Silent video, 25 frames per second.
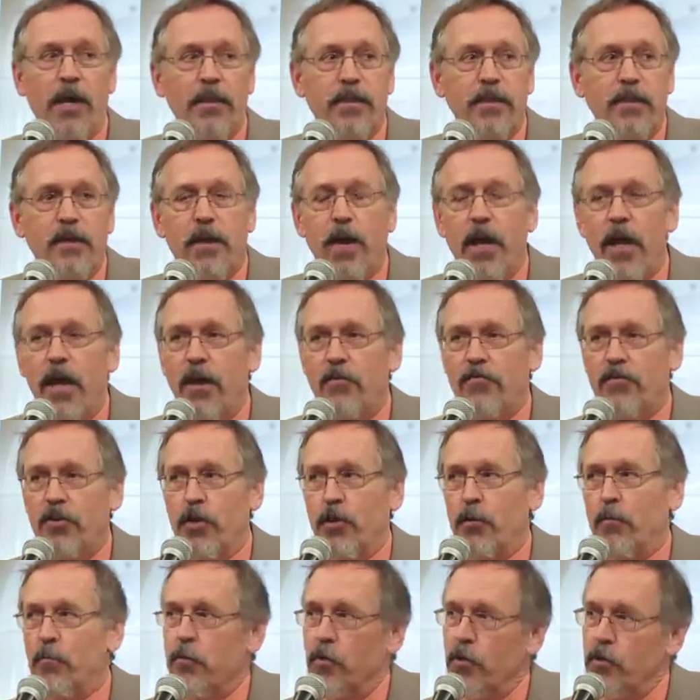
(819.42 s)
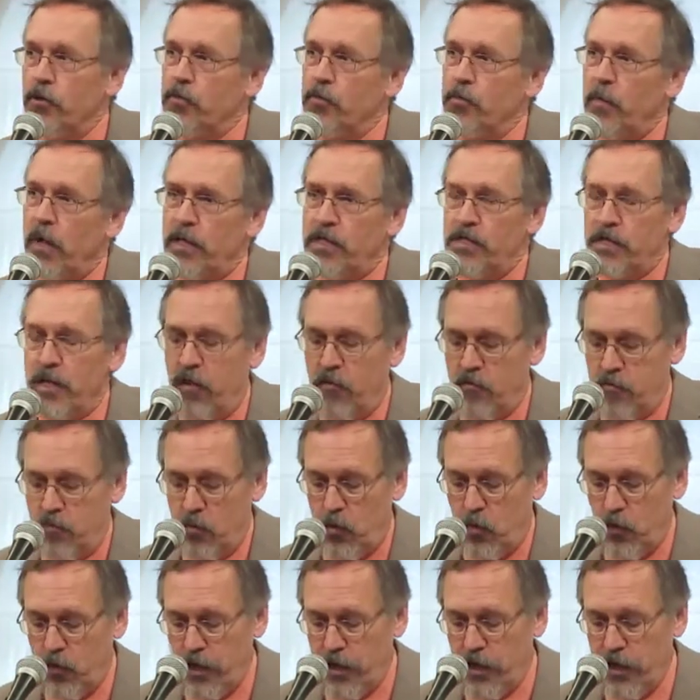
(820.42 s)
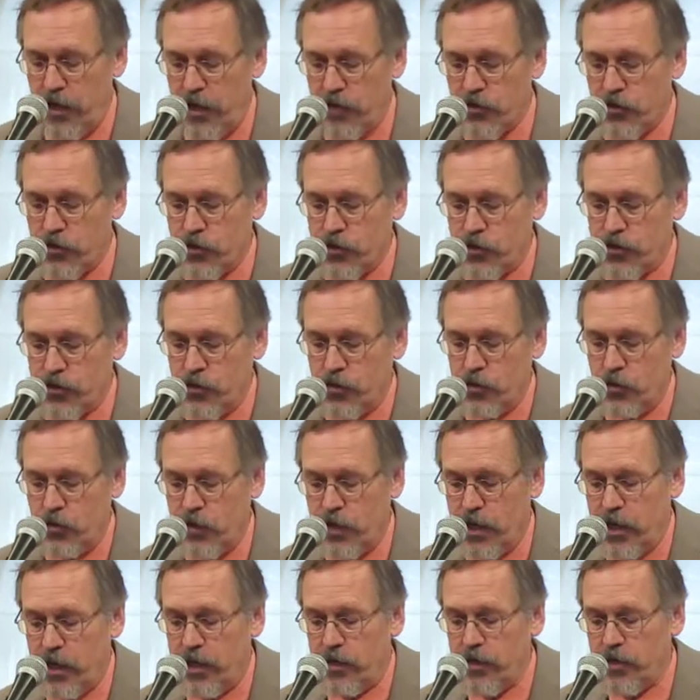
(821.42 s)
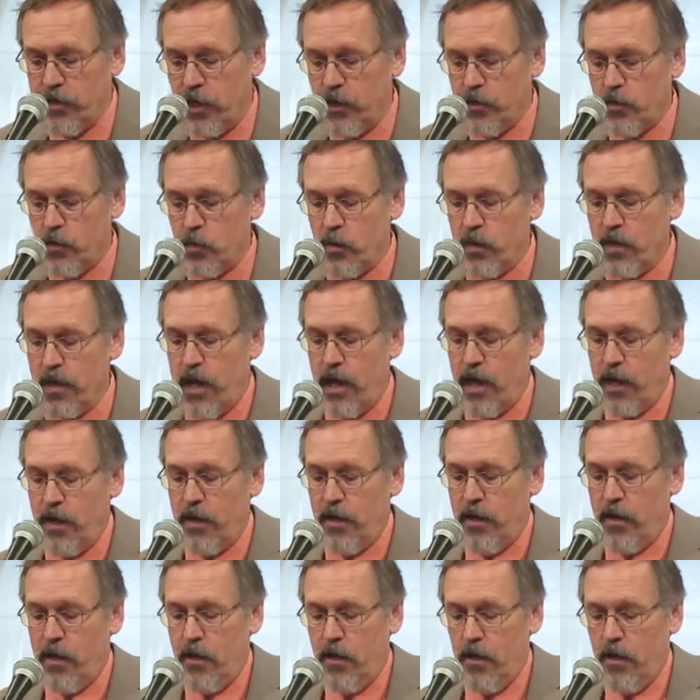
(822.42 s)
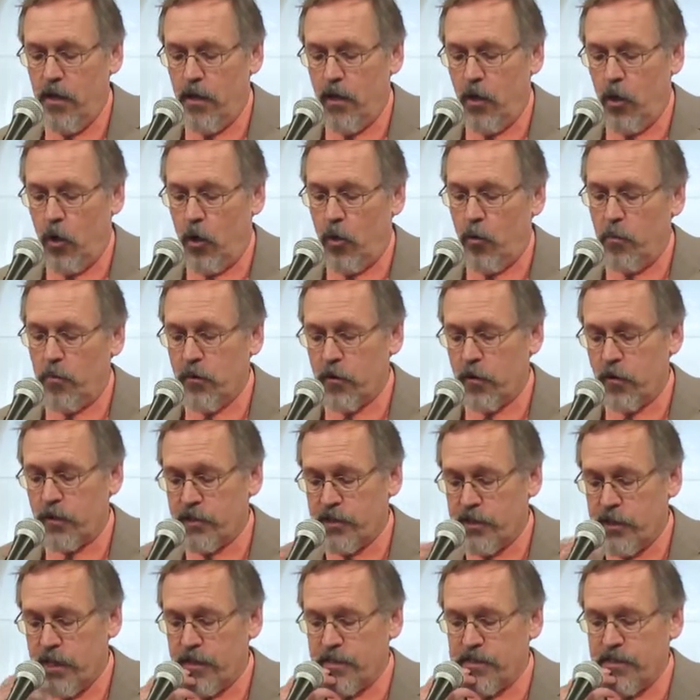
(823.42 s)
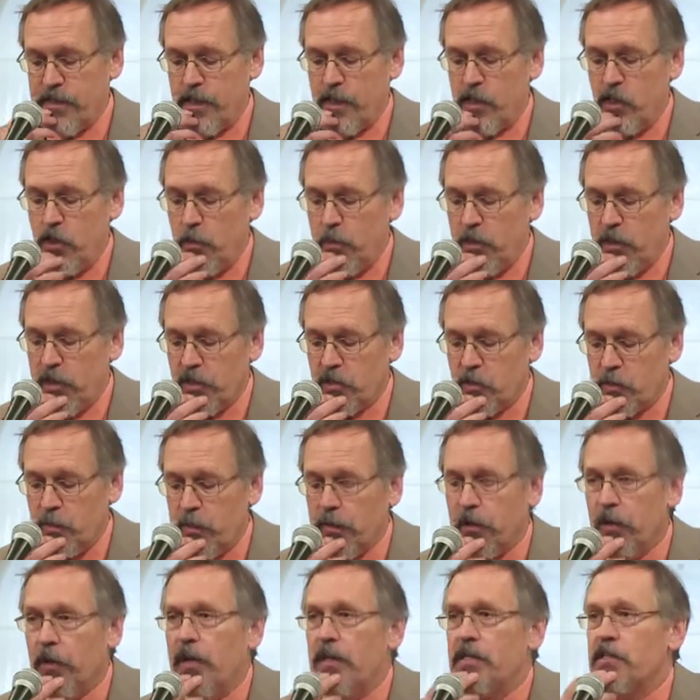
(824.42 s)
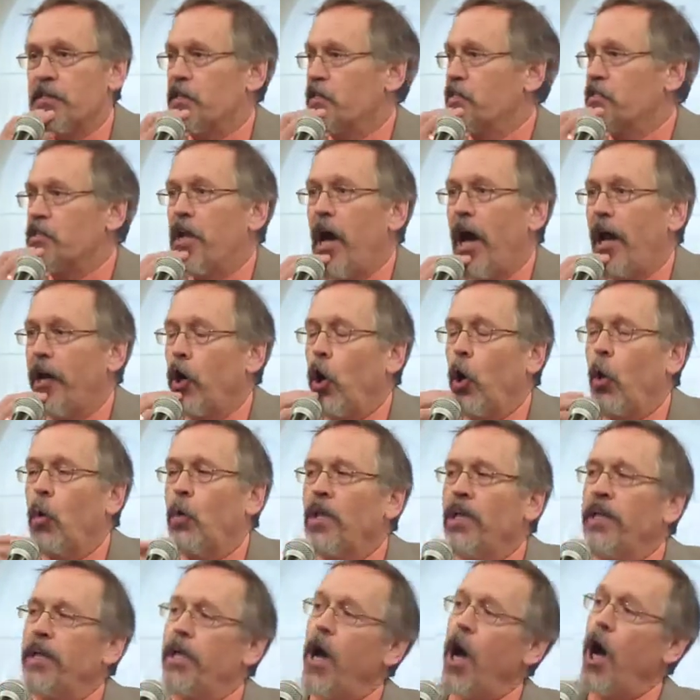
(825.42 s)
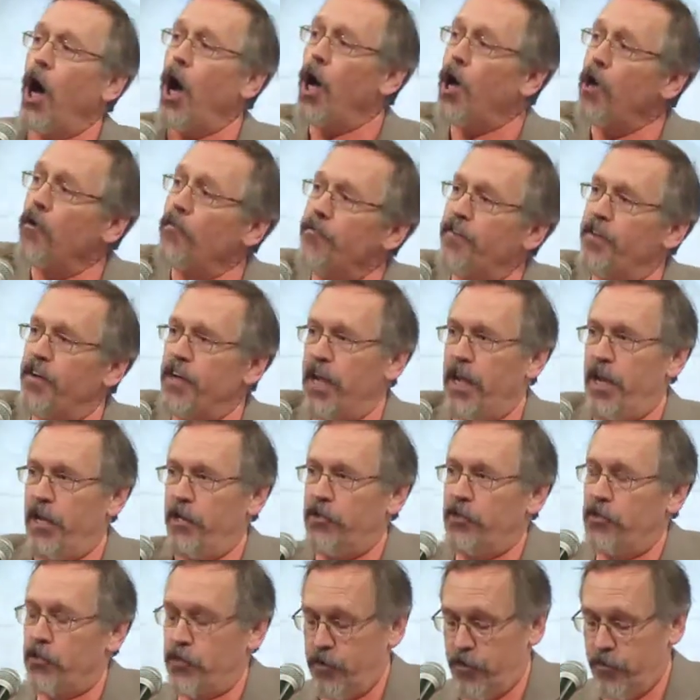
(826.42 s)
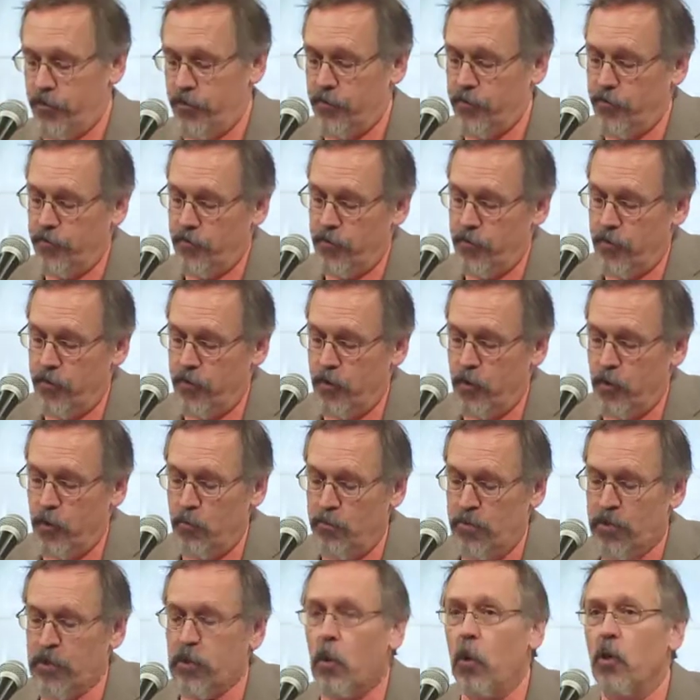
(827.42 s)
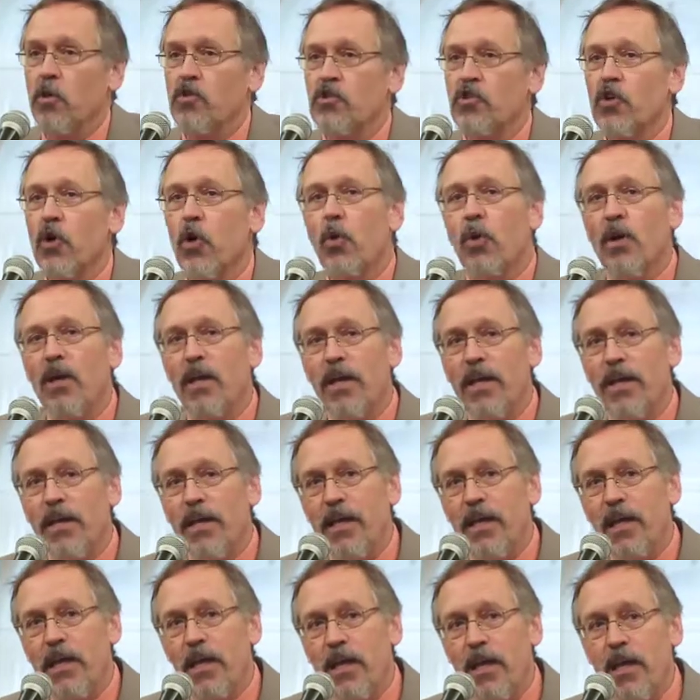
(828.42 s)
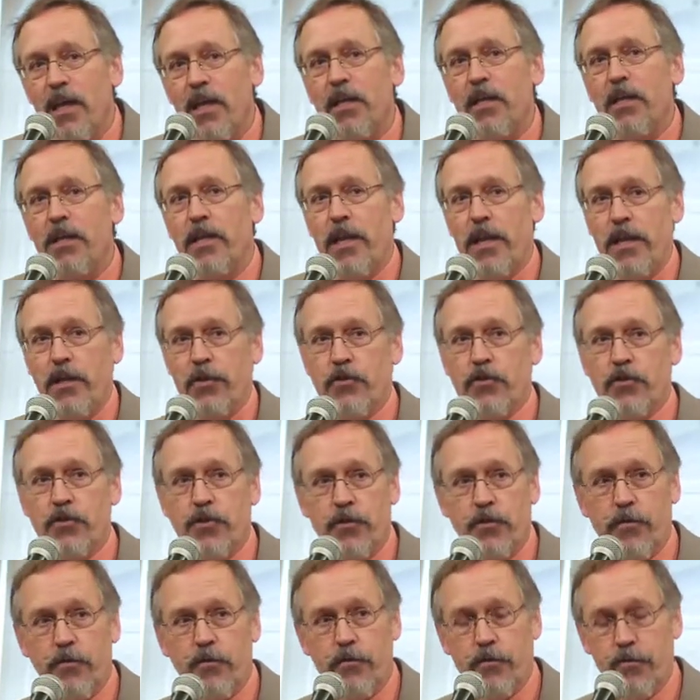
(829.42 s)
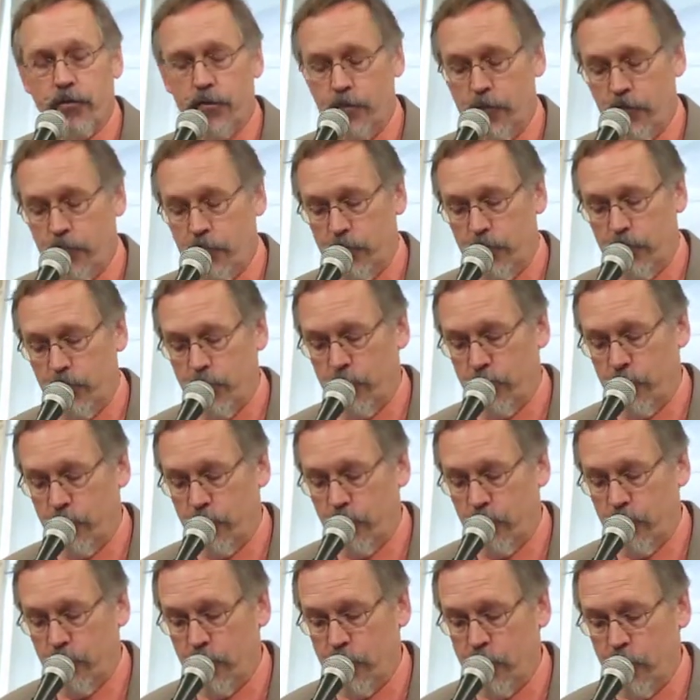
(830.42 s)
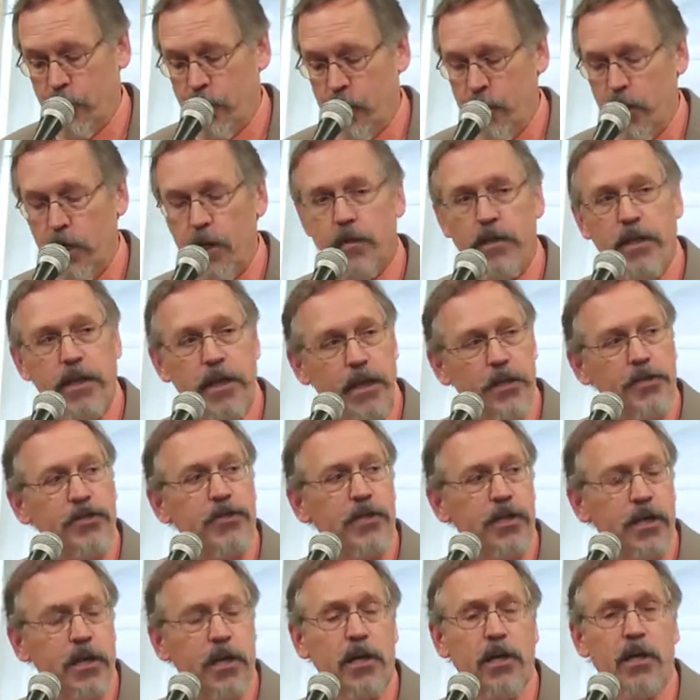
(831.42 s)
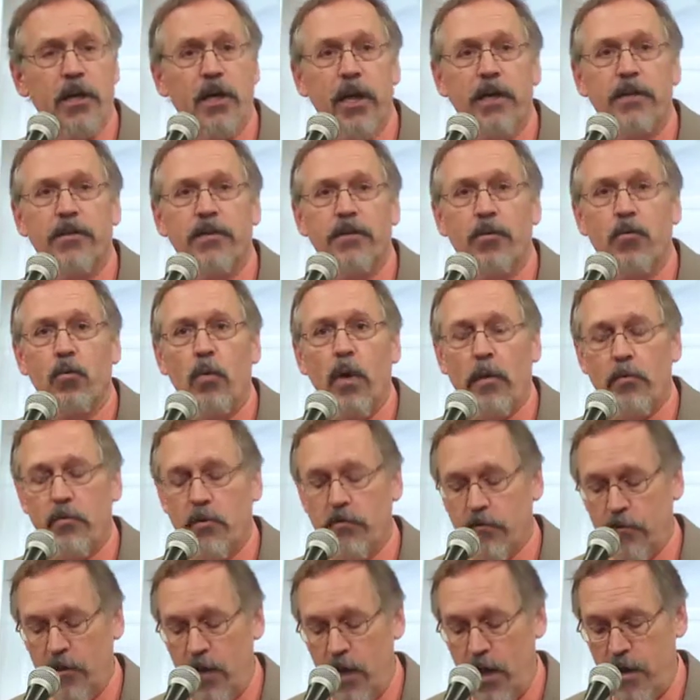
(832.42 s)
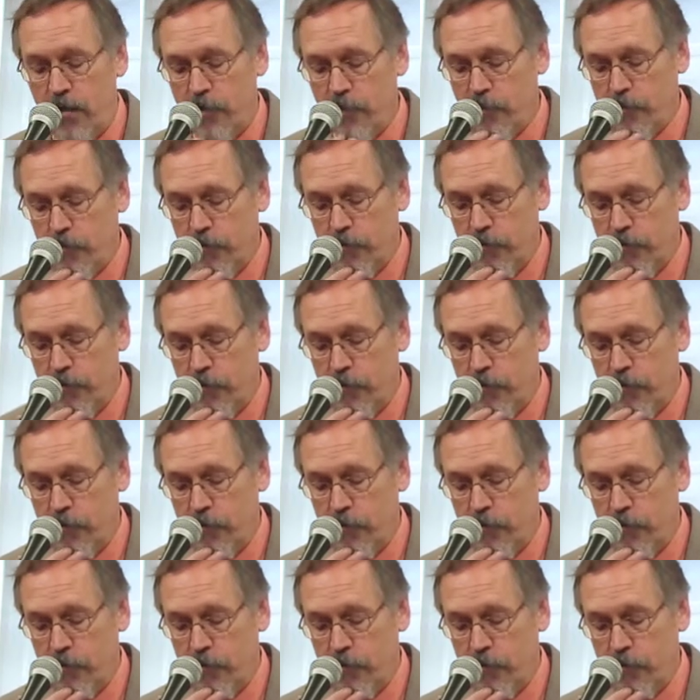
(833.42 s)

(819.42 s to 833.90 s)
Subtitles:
think I have to immerse myself more in nature to get in touch with that. Ohlberg says that human experience is not only of nature, but also in nature, in the interconnected web of life.